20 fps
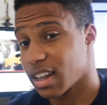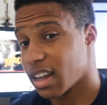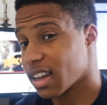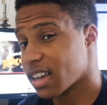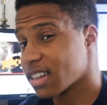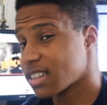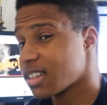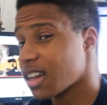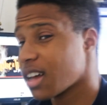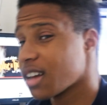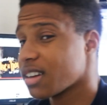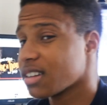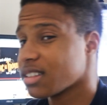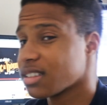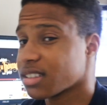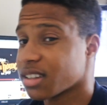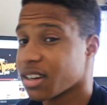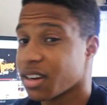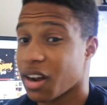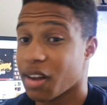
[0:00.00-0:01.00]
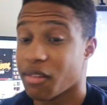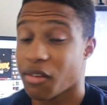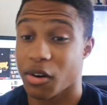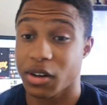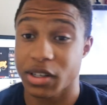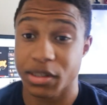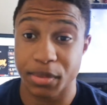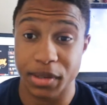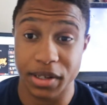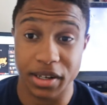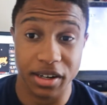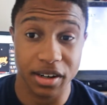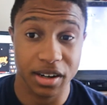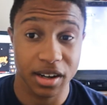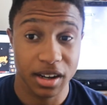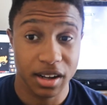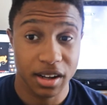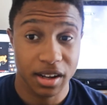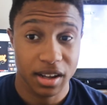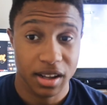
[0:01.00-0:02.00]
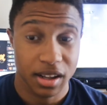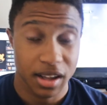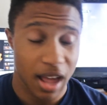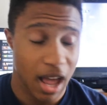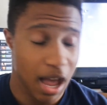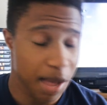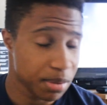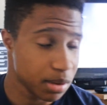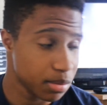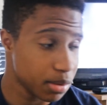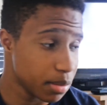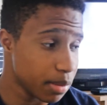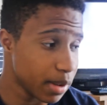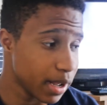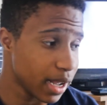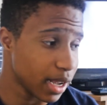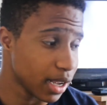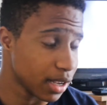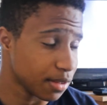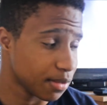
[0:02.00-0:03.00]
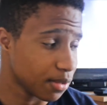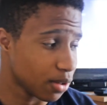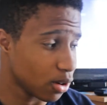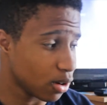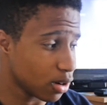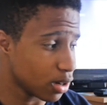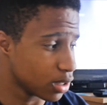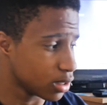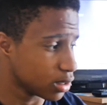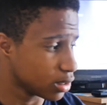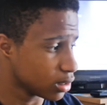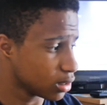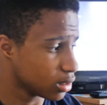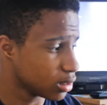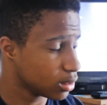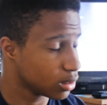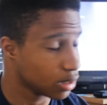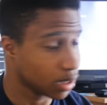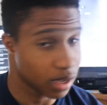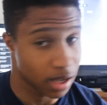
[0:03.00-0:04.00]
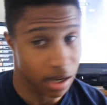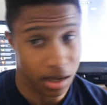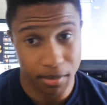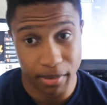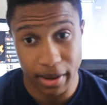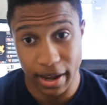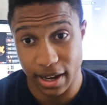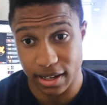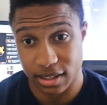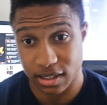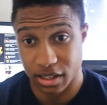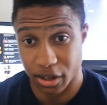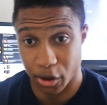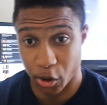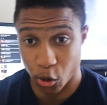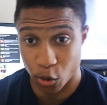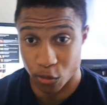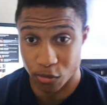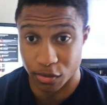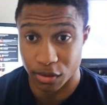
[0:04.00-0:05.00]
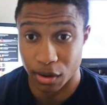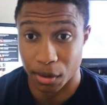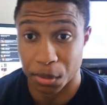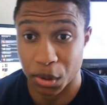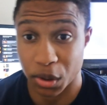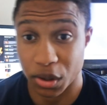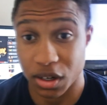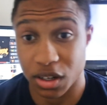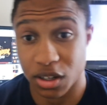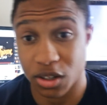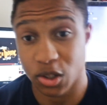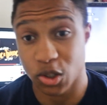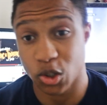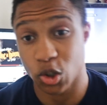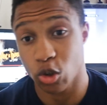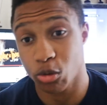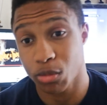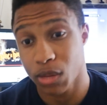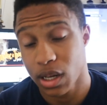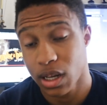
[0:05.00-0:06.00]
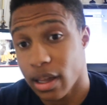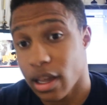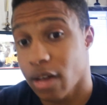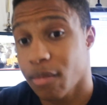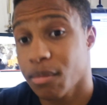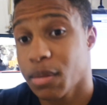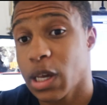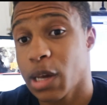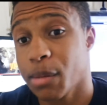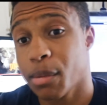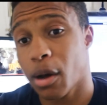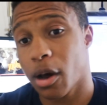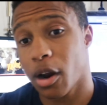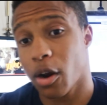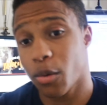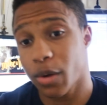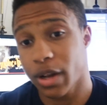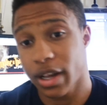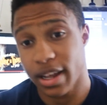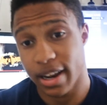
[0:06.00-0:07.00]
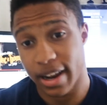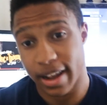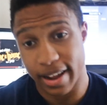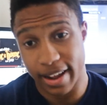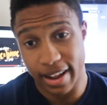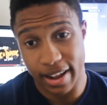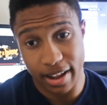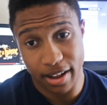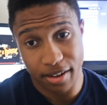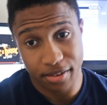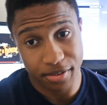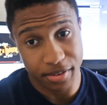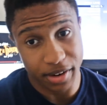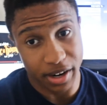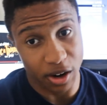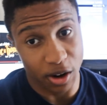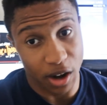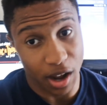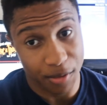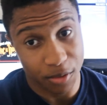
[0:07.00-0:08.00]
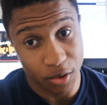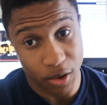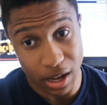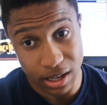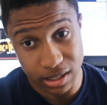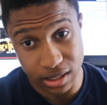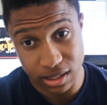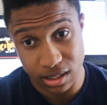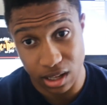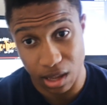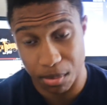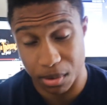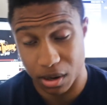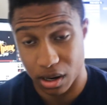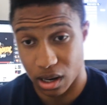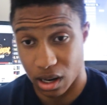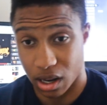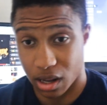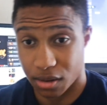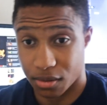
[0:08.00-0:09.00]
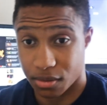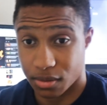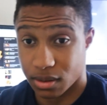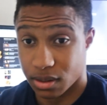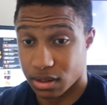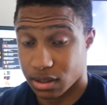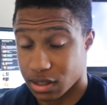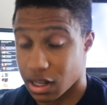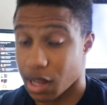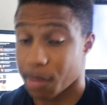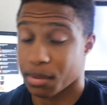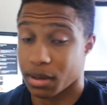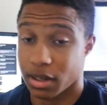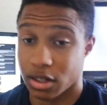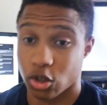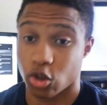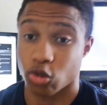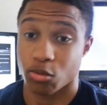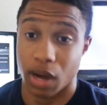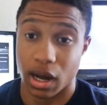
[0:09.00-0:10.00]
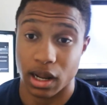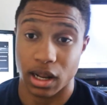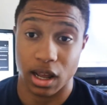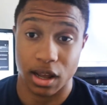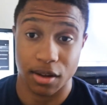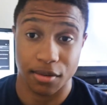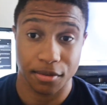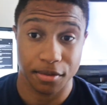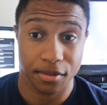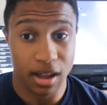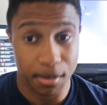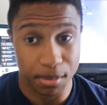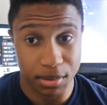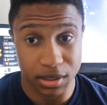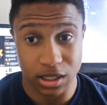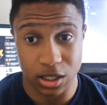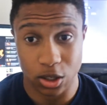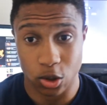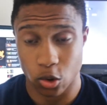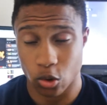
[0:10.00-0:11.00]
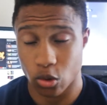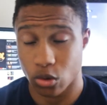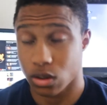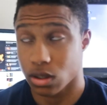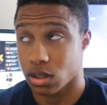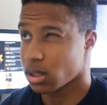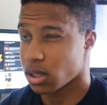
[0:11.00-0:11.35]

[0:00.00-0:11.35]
I guess not necessarily, I've always been here. Happy to be back as far as getting back into the groove of uploading to YouTube. Give me about a week and a half and I'll have you guys a Step Into My Life episode